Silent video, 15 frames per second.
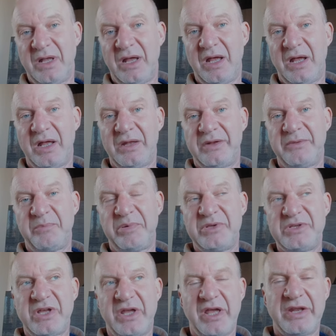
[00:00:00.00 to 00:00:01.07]
and
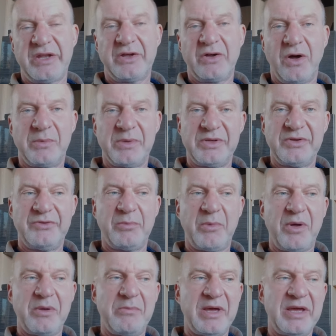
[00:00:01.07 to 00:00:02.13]
appreciate any comments you
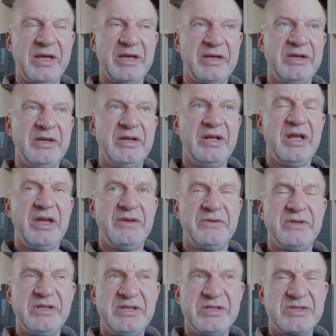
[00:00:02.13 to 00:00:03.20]
might make. If
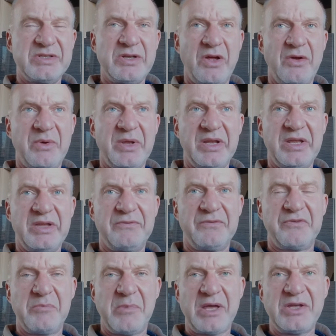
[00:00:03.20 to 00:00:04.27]
you need to know any
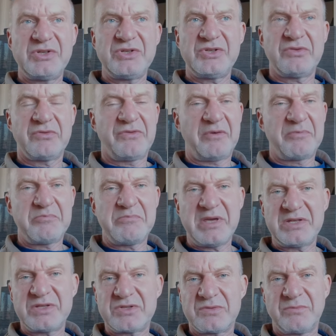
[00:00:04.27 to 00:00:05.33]
information or if I've
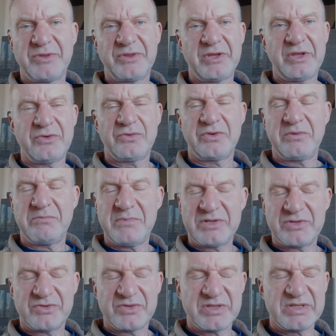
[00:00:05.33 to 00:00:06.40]
missed something or you
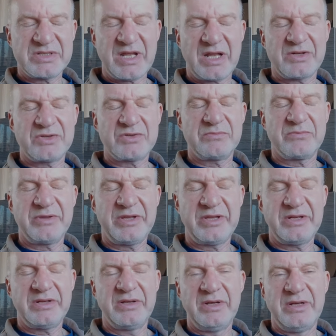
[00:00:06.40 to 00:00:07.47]
misunderstand
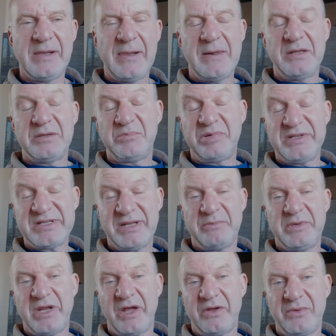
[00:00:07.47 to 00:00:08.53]
something, please let
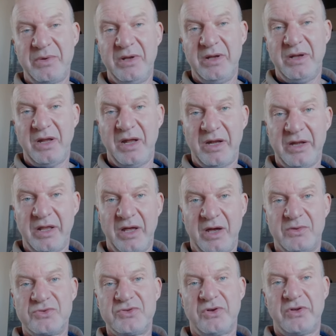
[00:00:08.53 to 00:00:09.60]
me know and
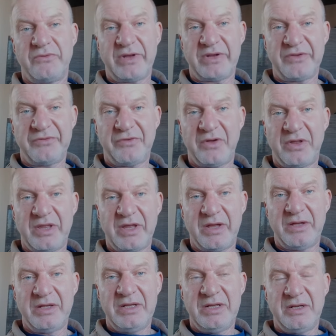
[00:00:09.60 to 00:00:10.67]
I'll try and rectify
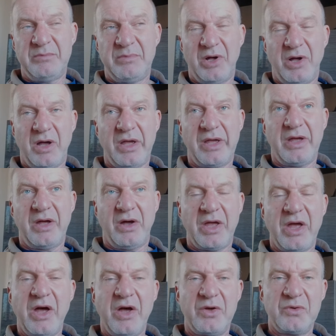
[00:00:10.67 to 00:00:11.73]
that. But I, I
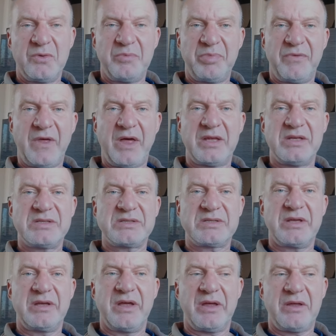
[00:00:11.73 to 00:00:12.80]
hope that
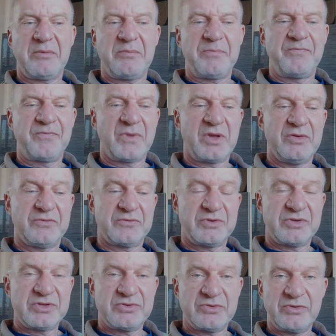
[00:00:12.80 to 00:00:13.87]
um, you've
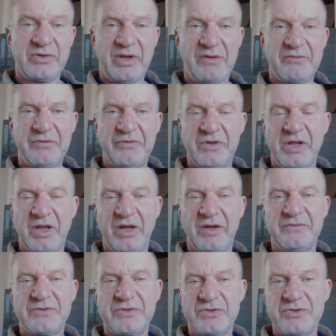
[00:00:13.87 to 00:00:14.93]
understood everything that
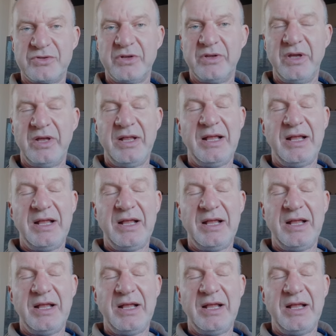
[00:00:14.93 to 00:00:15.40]
I've done